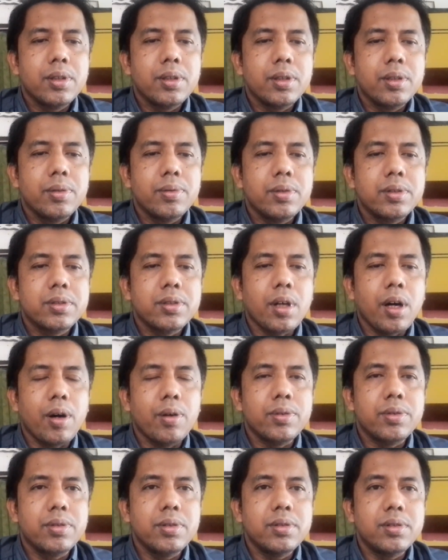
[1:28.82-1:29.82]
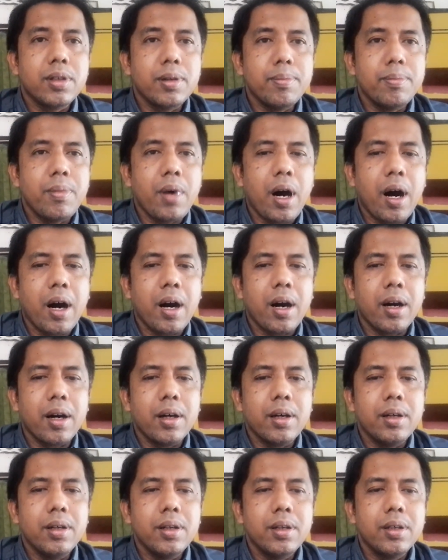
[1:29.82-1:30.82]
with autism are
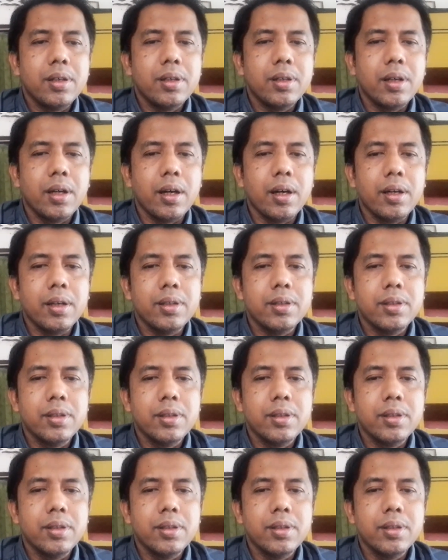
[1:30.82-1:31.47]
the